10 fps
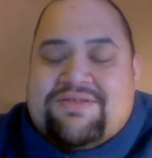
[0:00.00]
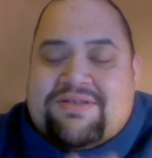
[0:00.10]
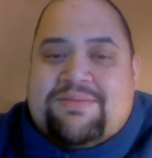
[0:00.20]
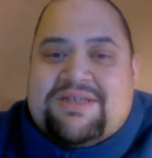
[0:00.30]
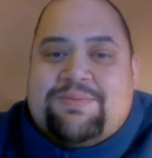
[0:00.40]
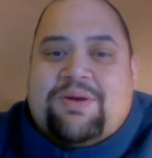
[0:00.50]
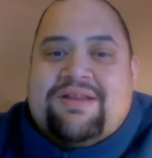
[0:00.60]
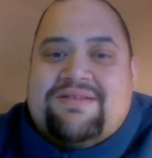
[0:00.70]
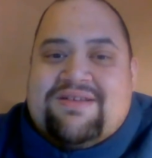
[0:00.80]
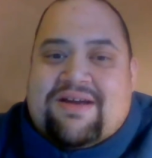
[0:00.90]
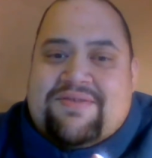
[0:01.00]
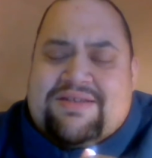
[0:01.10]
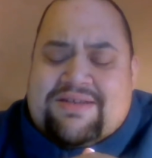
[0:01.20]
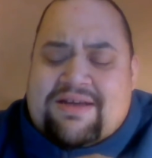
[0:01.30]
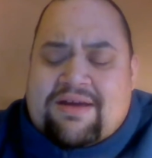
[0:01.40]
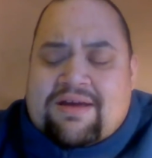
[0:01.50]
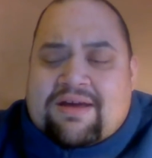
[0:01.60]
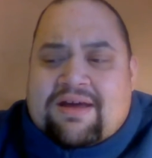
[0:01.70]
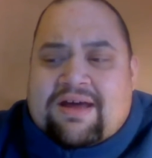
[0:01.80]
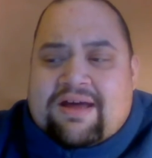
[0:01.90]
a little bit of spoilers, obviously.
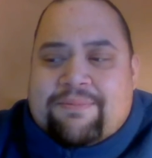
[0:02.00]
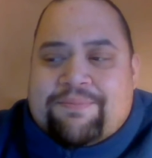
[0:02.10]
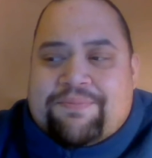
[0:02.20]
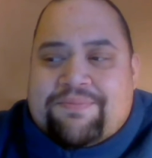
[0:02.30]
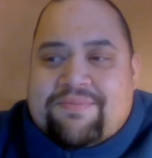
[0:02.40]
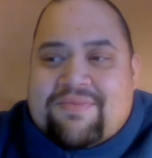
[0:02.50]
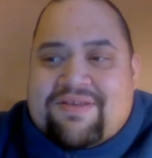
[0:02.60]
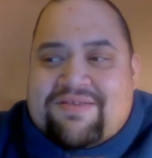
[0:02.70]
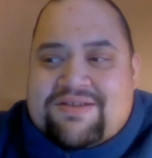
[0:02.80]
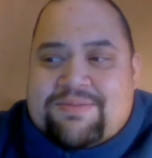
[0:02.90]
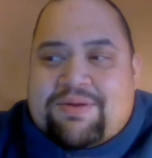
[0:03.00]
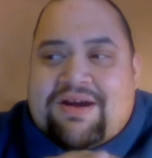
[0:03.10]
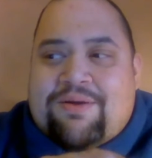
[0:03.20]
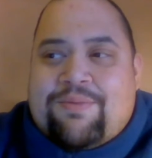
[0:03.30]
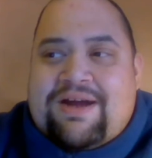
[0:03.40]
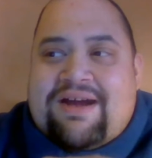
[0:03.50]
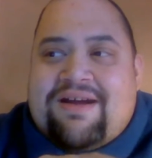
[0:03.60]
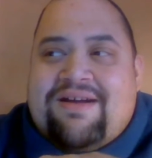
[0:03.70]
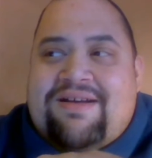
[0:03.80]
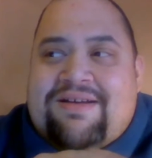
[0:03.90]
There's a part
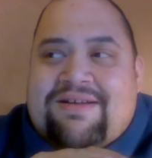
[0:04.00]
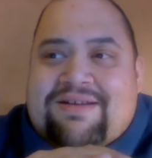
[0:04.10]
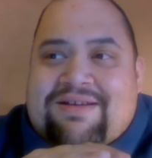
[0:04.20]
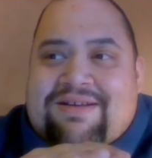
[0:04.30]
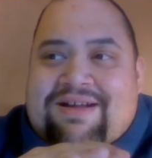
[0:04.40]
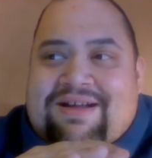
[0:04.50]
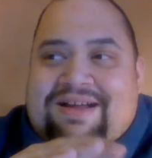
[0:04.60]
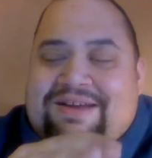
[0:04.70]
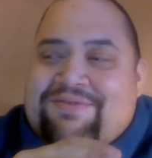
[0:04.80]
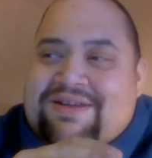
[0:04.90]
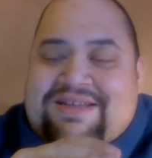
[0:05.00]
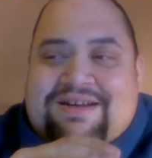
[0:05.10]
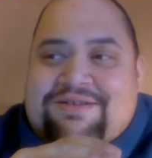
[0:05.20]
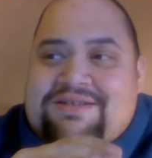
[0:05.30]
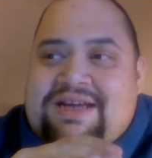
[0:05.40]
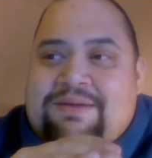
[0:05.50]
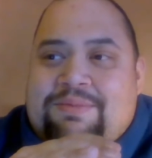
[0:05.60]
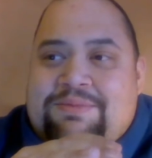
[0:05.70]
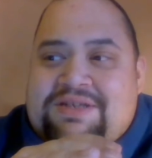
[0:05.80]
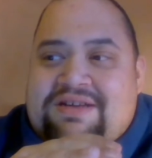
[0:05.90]
where I forget the character's
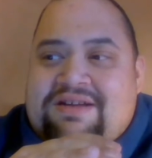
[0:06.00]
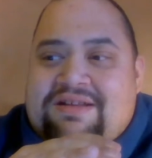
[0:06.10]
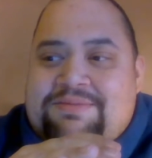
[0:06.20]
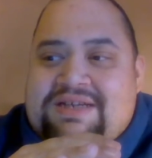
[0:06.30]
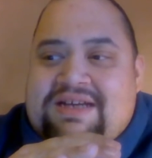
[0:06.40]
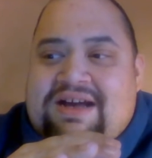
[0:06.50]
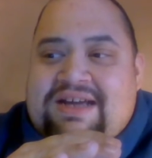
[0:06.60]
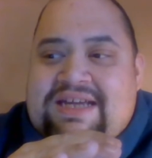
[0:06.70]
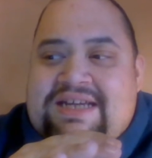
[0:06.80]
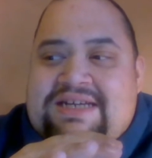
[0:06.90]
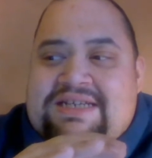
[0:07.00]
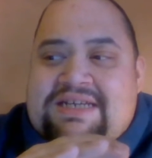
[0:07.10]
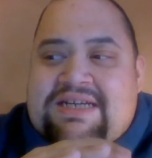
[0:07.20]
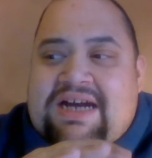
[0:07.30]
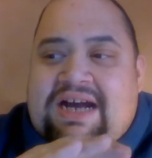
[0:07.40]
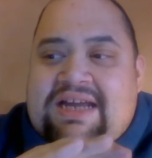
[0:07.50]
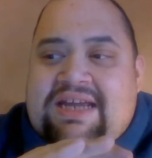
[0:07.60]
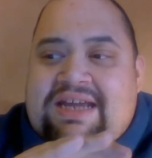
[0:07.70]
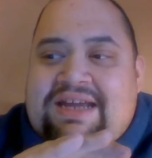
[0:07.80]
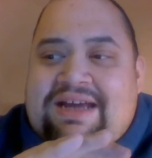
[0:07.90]
name. I'm just going to call him Takagi.
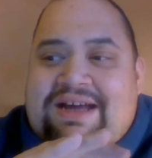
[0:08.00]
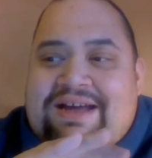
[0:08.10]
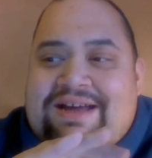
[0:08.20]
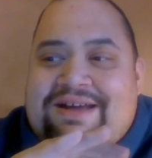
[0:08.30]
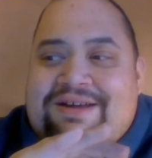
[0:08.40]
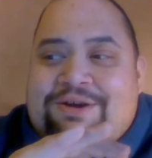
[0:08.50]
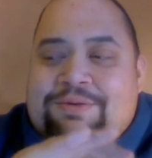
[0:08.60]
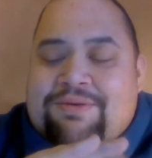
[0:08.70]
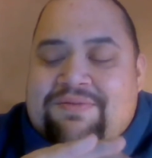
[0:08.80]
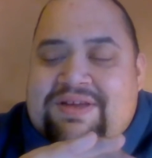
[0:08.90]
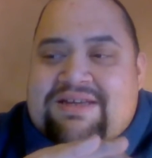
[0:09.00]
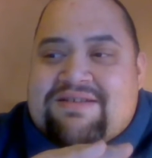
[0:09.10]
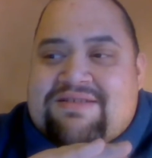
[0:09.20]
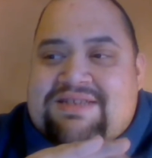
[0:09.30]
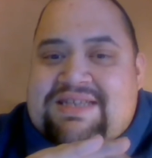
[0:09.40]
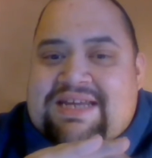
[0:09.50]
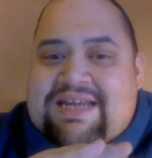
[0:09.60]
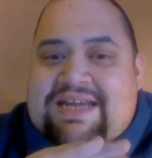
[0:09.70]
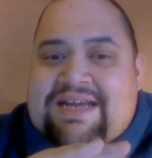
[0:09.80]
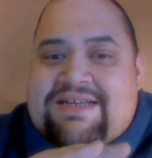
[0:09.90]
Takagi reveals
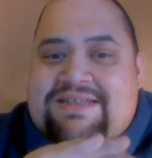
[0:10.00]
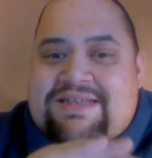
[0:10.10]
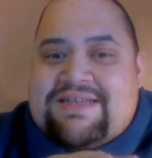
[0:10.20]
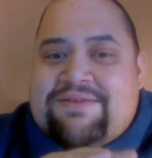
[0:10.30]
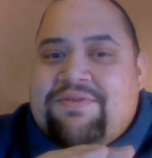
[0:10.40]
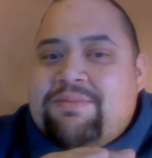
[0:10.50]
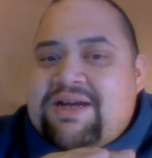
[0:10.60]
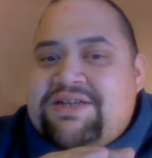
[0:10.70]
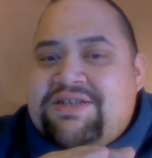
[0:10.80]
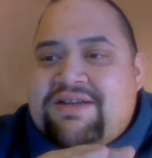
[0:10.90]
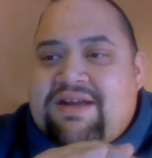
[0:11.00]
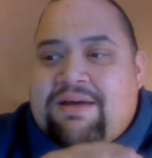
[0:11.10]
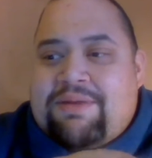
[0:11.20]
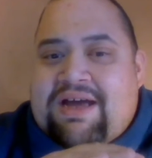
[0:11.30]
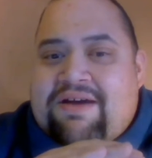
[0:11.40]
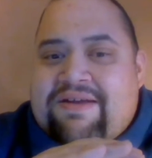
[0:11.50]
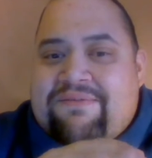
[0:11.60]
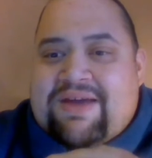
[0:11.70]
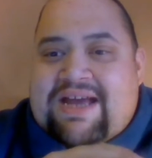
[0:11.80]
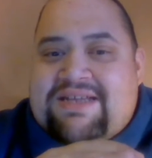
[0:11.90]
that has this information about
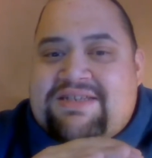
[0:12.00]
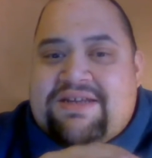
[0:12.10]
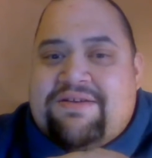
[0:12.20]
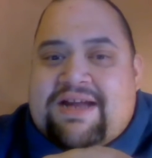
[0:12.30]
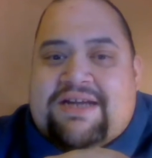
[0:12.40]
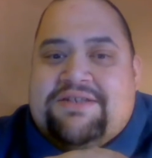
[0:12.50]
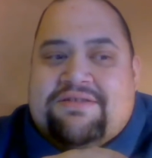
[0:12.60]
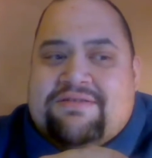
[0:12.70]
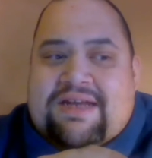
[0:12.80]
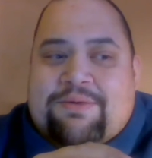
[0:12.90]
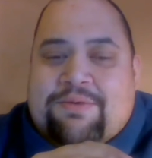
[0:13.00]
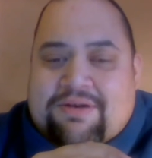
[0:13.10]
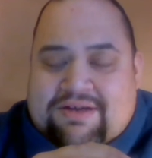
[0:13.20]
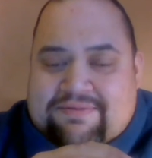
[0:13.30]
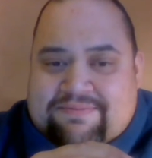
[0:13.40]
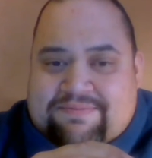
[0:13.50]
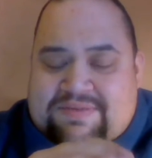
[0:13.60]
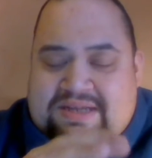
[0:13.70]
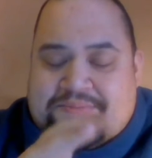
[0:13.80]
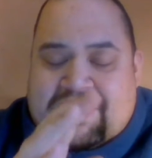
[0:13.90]
a vast international network of
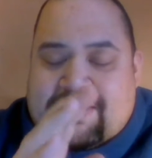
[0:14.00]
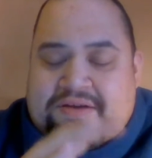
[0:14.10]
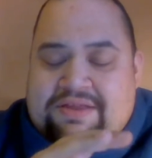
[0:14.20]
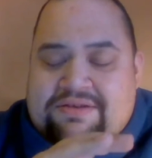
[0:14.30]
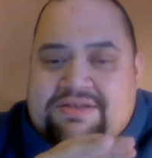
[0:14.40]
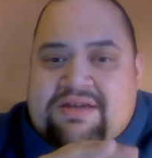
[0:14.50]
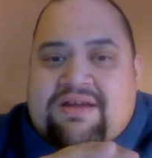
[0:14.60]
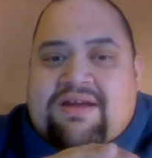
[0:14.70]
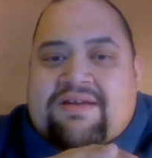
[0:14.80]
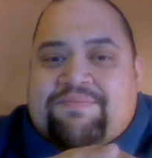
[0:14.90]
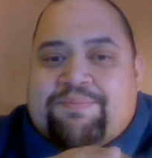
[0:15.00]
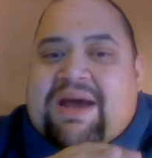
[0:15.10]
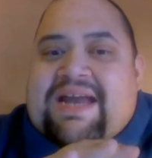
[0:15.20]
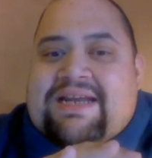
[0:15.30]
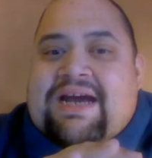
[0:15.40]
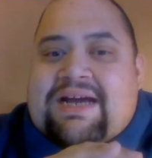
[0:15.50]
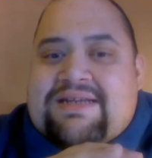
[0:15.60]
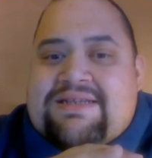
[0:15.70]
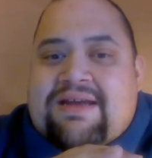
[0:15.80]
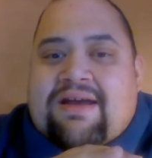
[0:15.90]
something or others. Bad
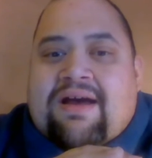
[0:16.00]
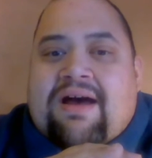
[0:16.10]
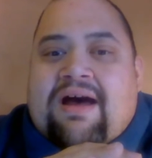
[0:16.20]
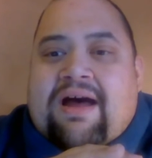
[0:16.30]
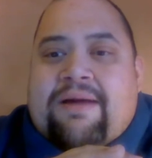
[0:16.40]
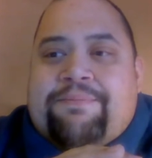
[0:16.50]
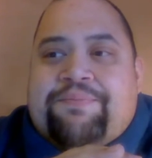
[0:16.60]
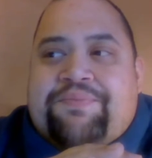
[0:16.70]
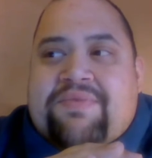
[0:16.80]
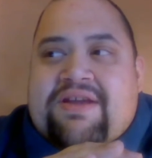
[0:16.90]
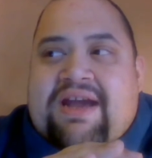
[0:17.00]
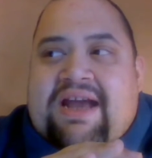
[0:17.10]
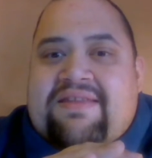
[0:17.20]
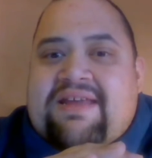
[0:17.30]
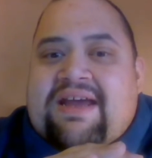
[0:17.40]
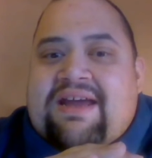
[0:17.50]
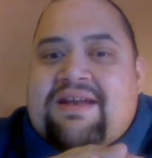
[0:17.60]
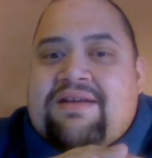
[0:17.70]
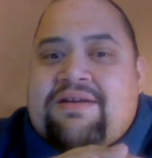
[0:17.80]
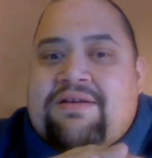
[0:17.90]
guys. And
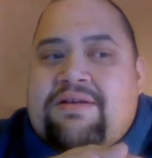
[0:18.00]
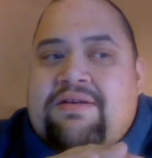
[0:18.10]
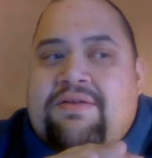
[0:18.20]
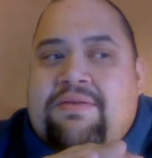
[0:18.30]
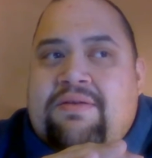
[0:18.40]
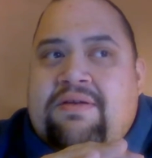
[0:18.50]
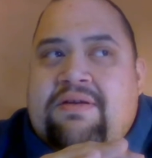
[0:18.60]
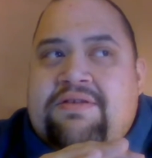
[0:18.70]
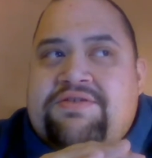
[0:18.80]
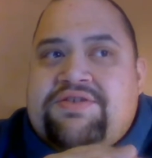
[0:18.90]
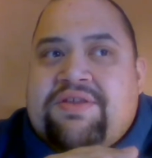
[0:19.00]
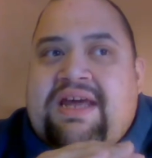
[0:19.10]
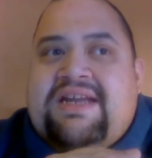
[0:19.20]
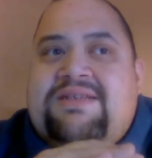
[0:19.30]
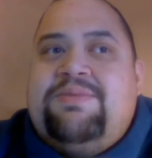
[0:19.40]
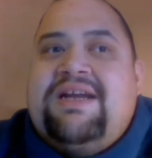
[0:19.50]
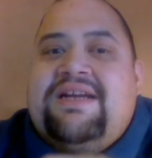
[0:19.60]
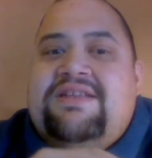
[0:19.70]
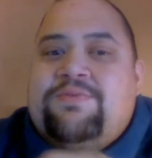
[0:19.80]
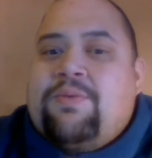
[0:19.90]
then, so that
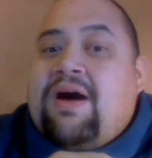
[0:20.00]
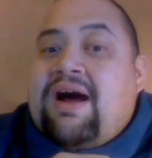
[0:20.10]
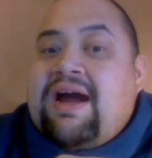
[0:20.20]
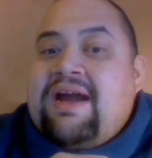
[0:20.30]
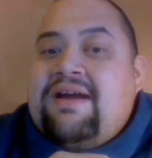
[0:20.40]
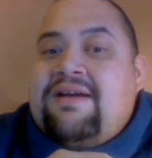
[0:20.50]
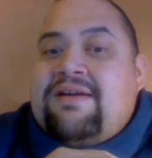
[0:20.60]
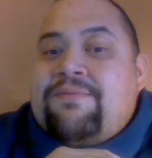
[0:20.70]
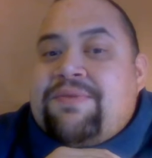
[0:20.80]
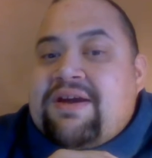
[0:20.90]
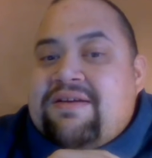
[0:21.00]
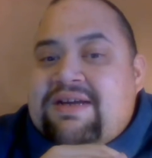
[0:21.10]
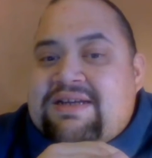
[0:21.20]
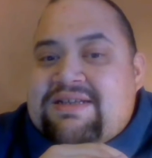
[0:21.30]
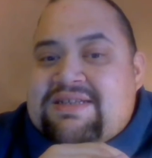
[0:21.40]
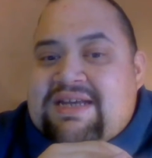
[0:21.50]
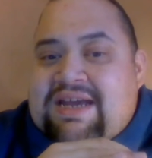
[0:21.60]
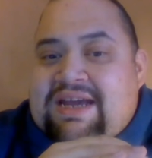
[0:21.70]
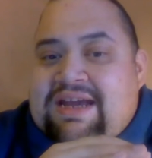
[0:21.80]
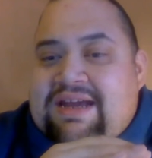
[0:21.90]
explains why there is
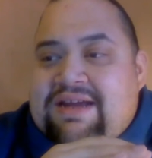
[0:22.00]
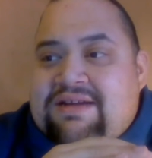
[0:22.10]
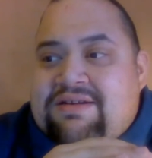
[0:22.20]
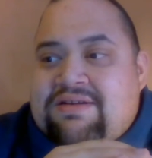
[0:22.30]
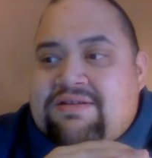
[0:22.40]
a